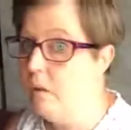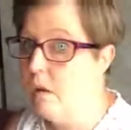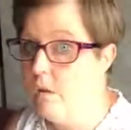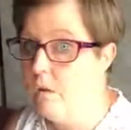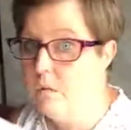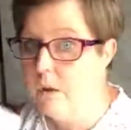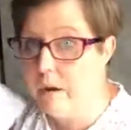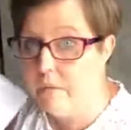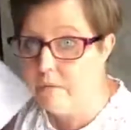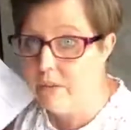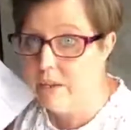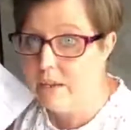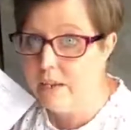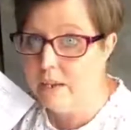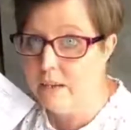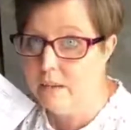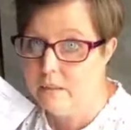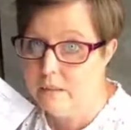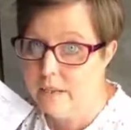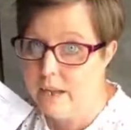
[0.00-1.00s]
around
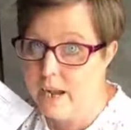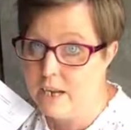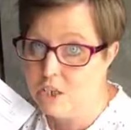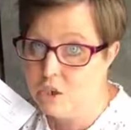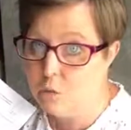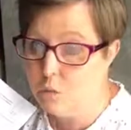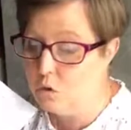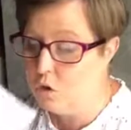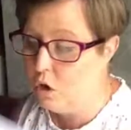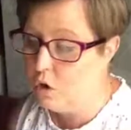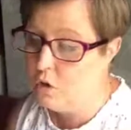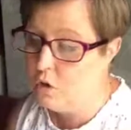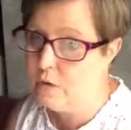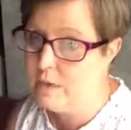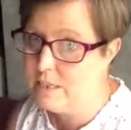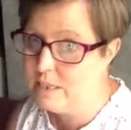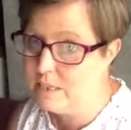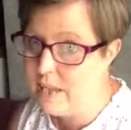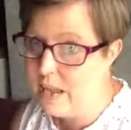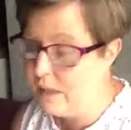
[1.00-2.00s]
the the actual collar
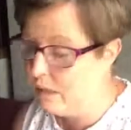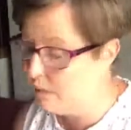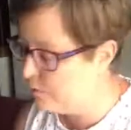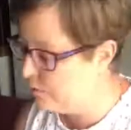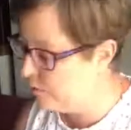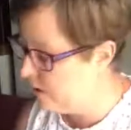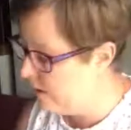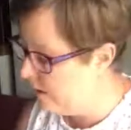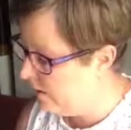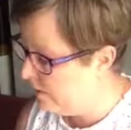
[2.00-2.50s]
itself